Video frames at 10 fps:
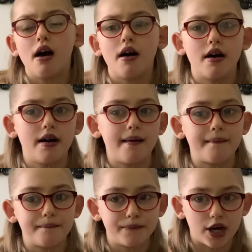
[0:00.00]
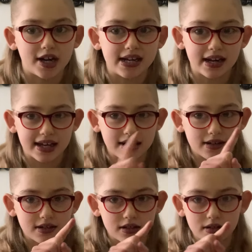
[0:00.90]
by
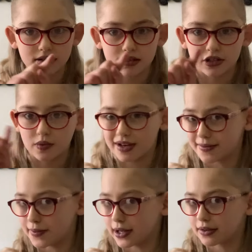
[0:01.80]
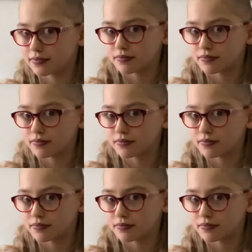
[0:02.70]
like swiping.